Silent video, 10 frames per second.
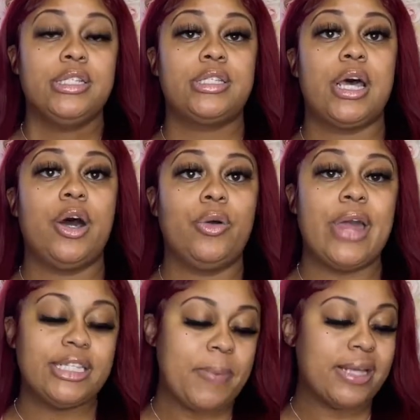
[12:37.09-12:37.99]
So
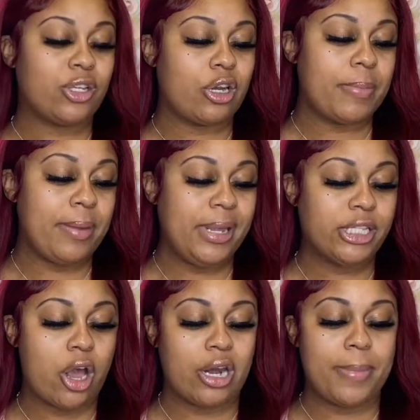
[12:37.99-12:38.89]
that's basically gonna be me
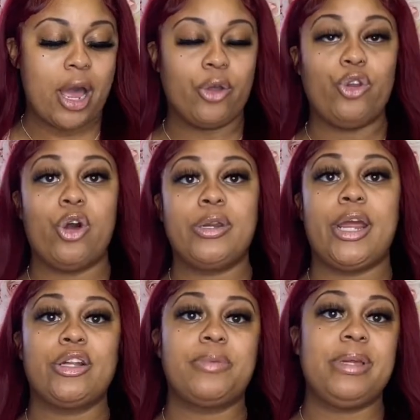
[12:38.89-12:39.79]
talking about, you know,
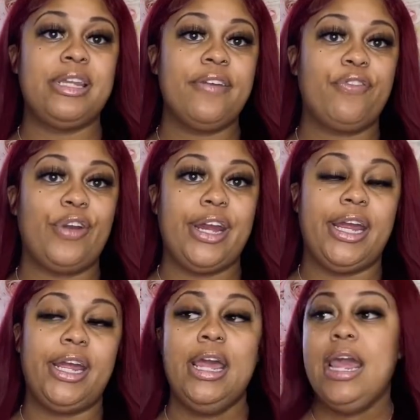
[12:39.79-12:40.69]
daring to be different